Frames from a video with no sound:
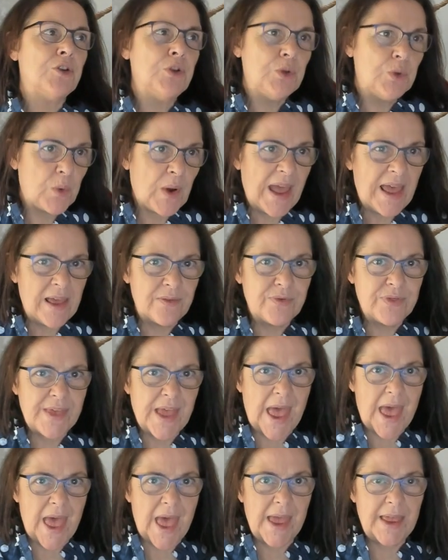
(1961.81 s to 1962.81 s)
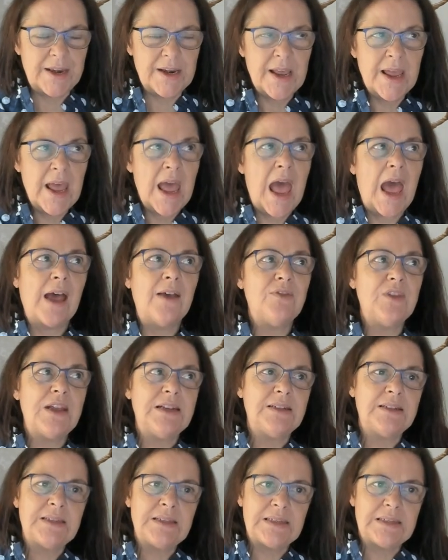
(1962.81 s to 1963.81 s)
who had that and
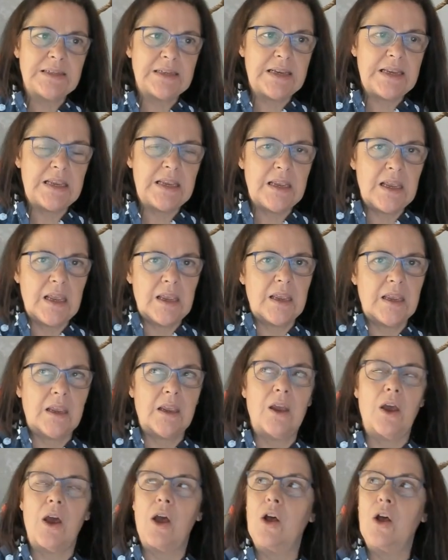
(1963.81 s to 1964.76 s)
then seeing